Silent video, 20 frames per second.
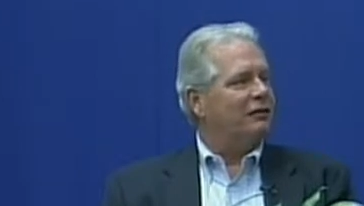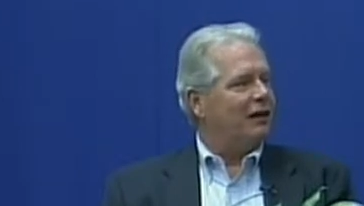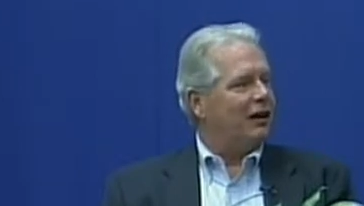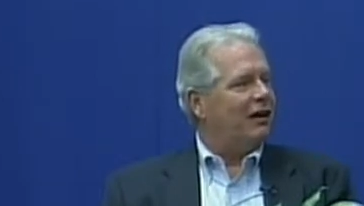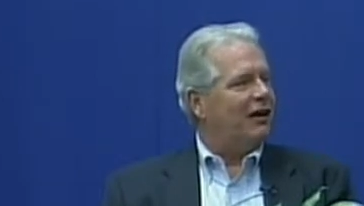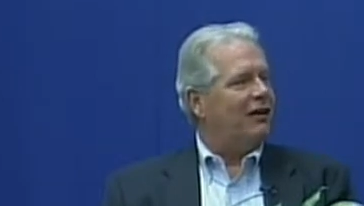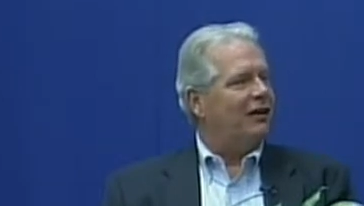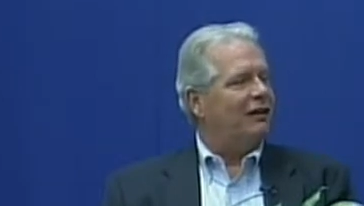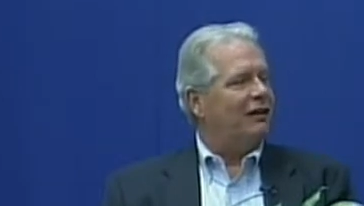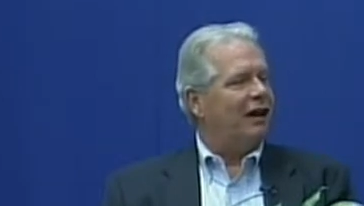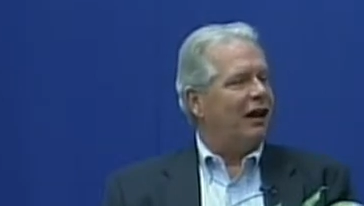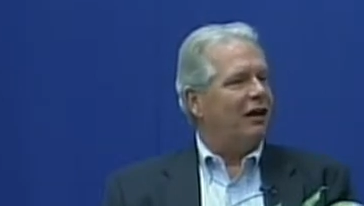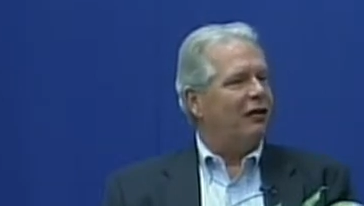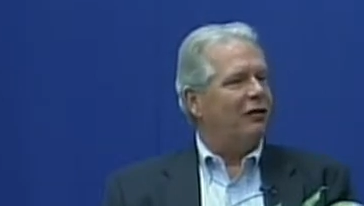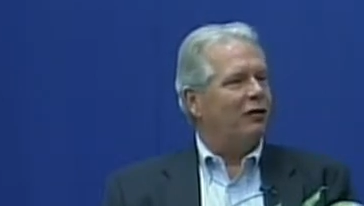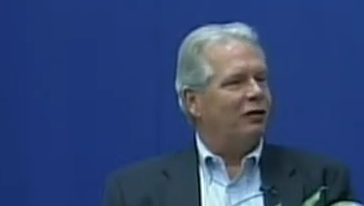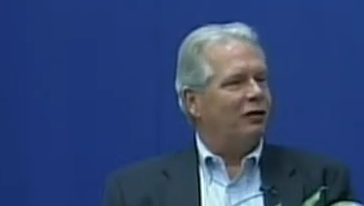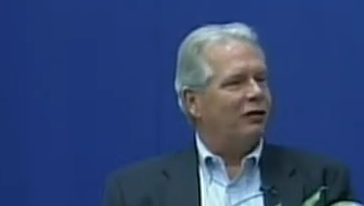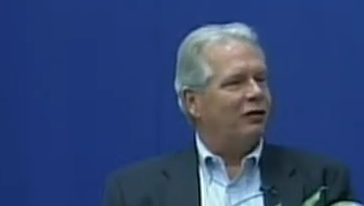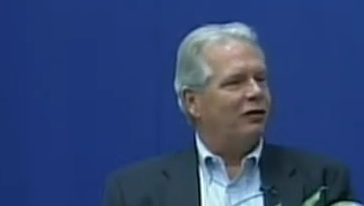I
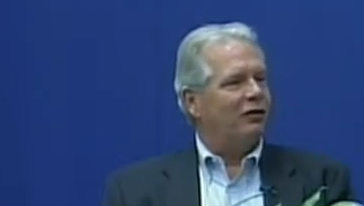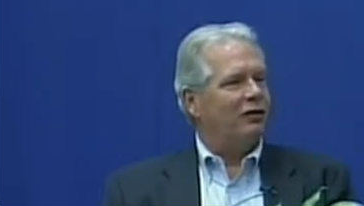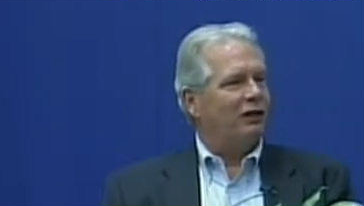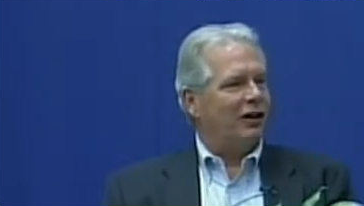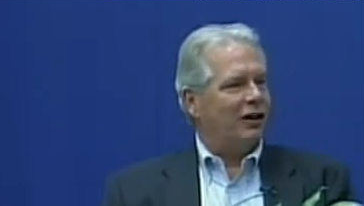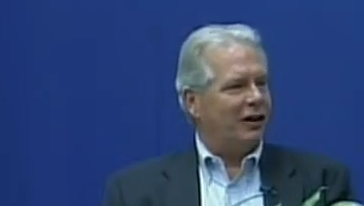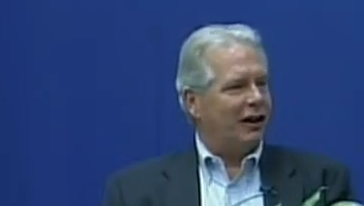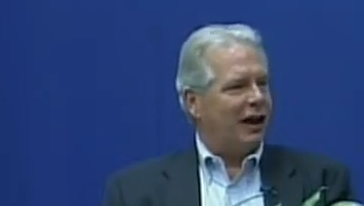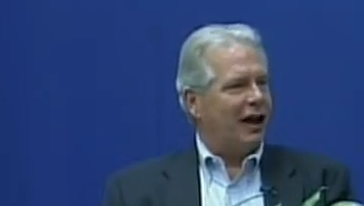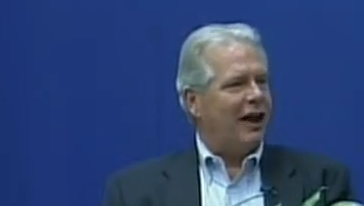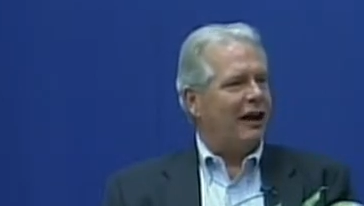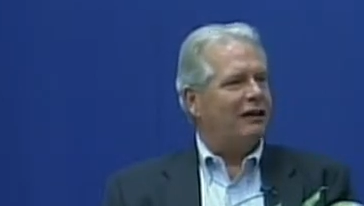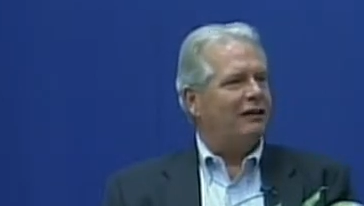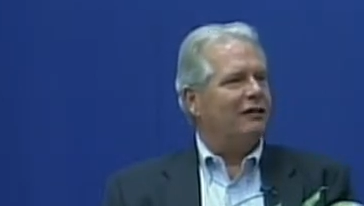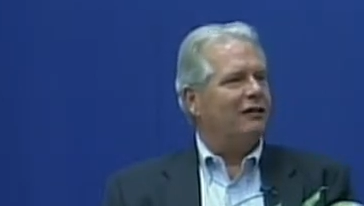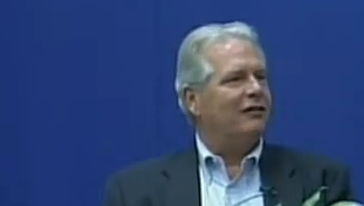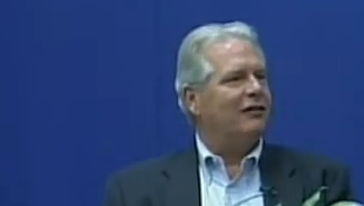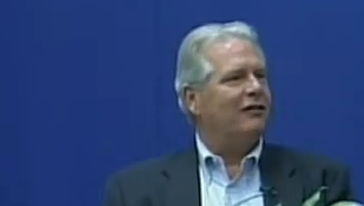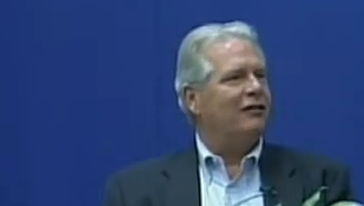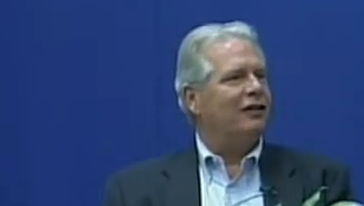was very
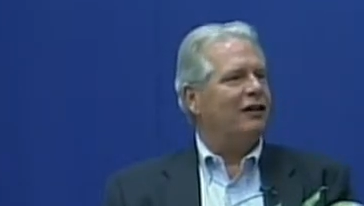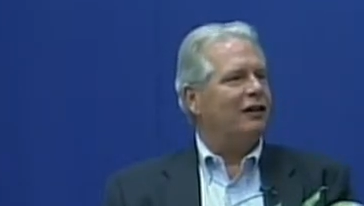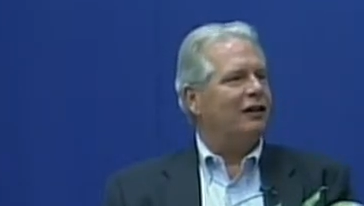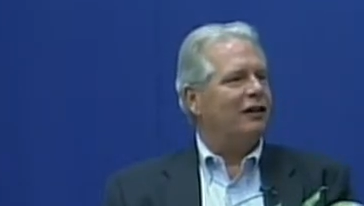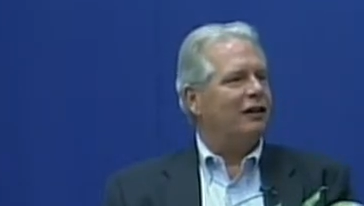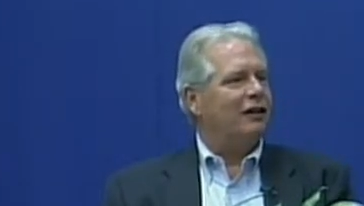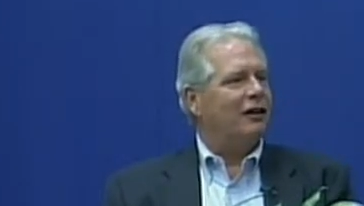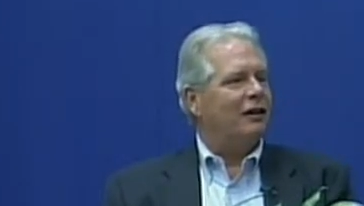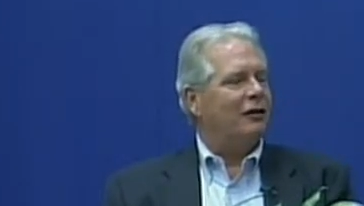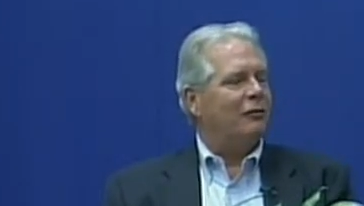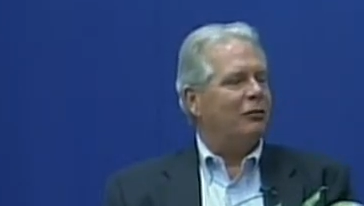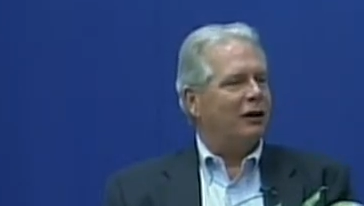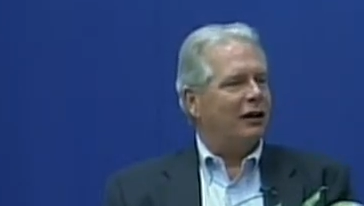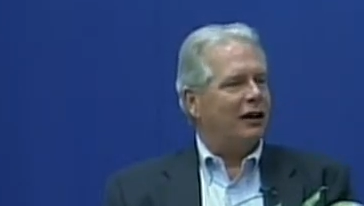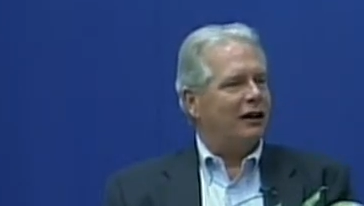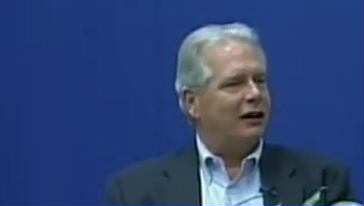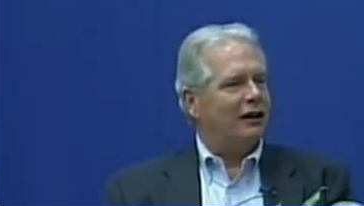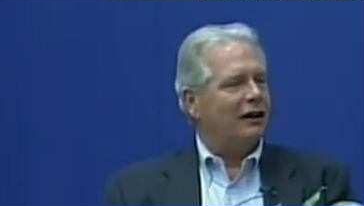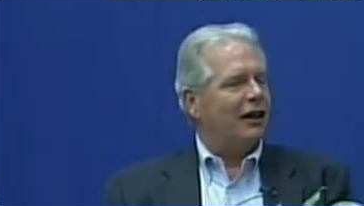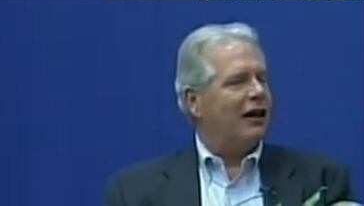active and
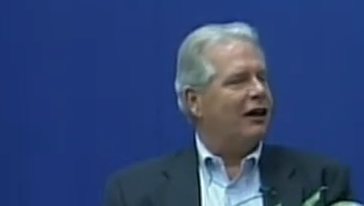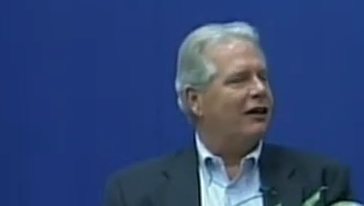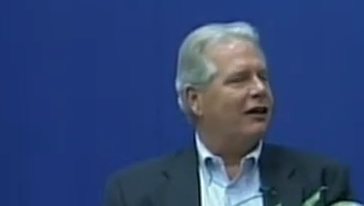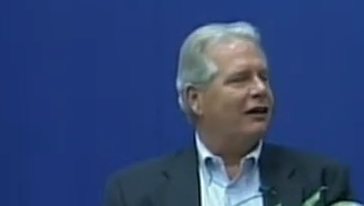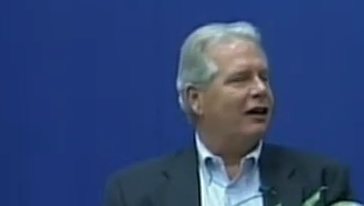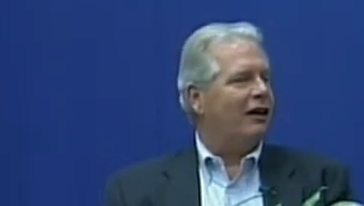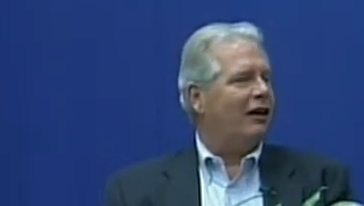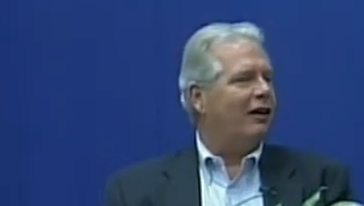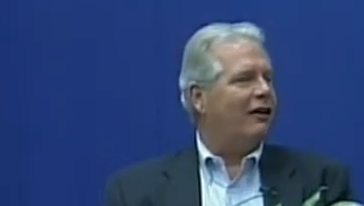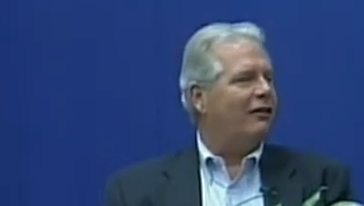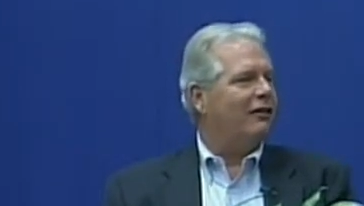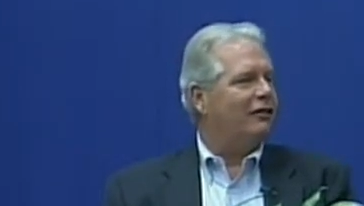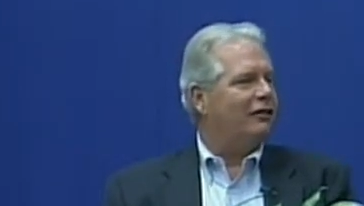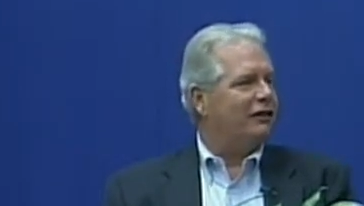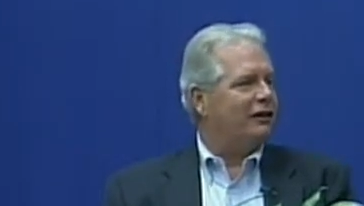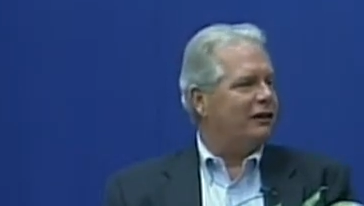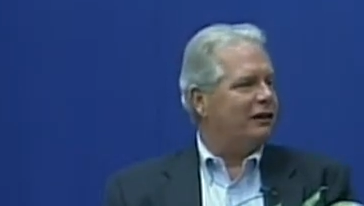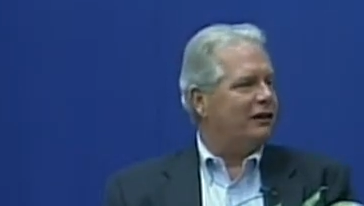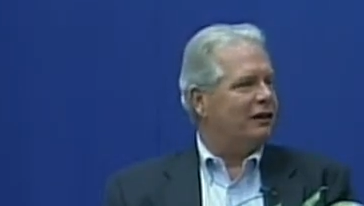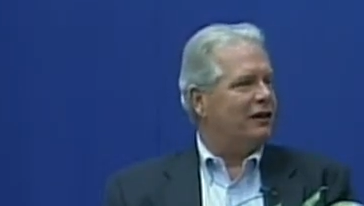played a lot of
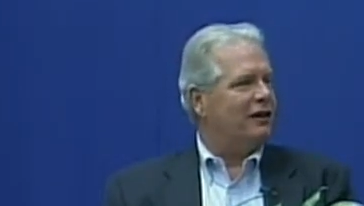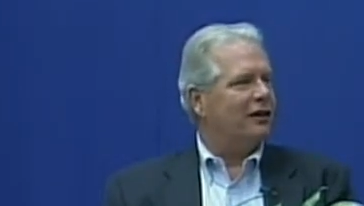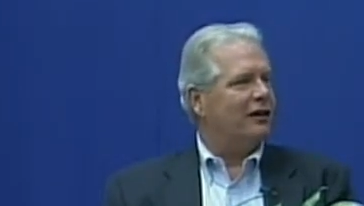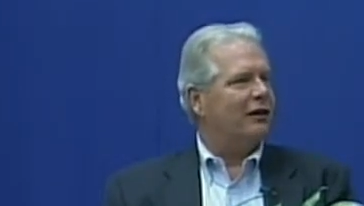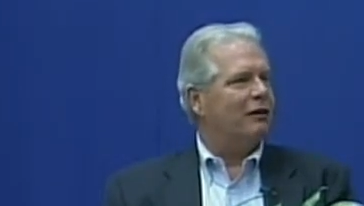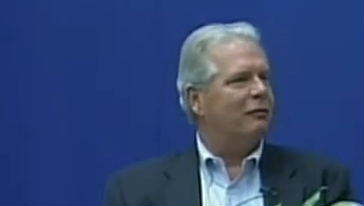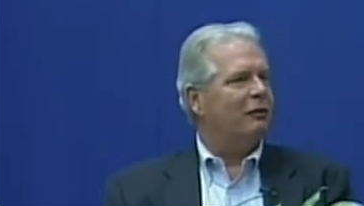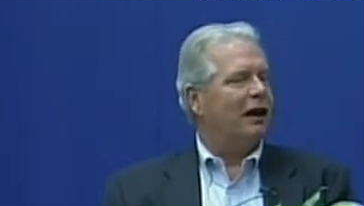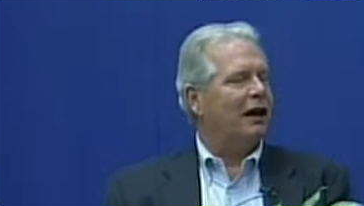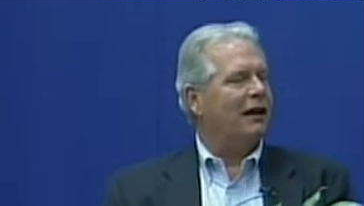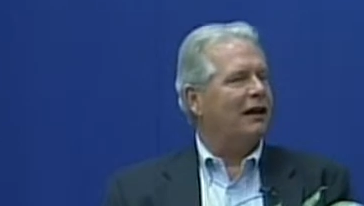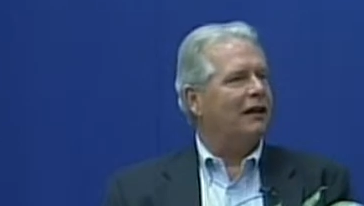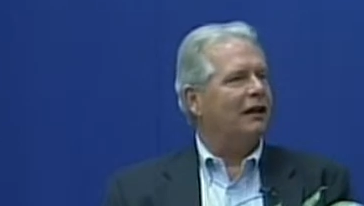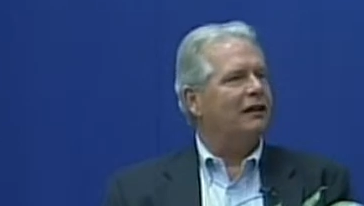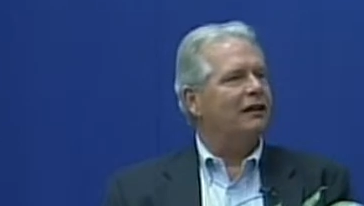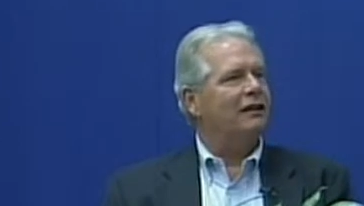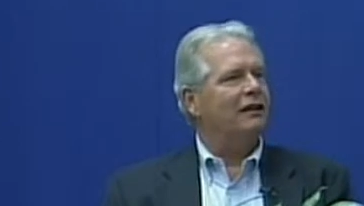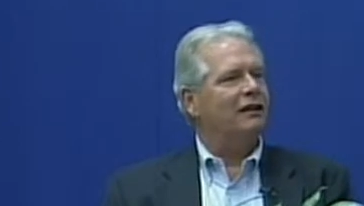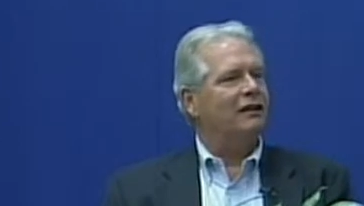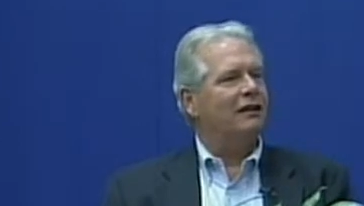golf, and back
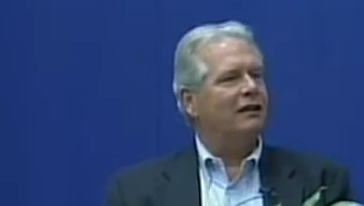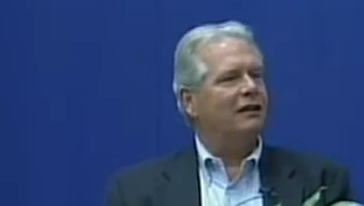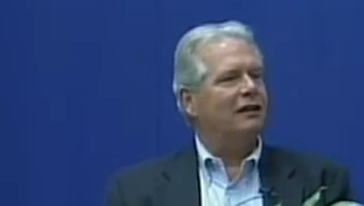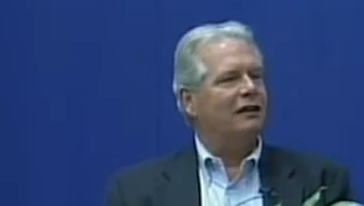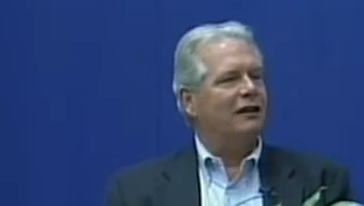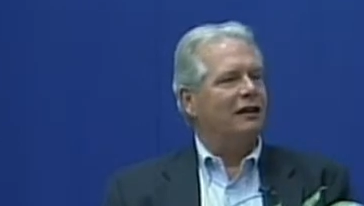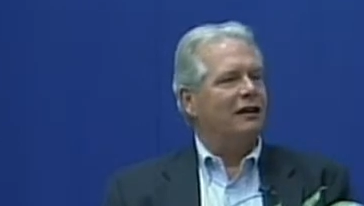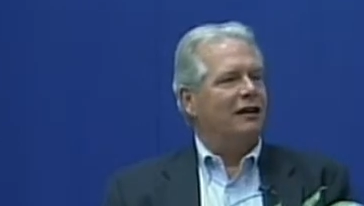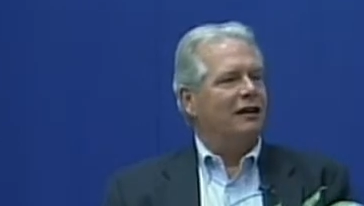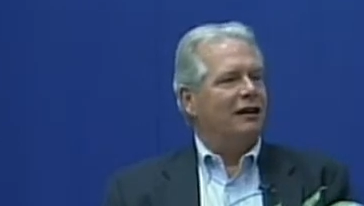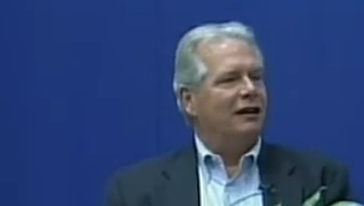in the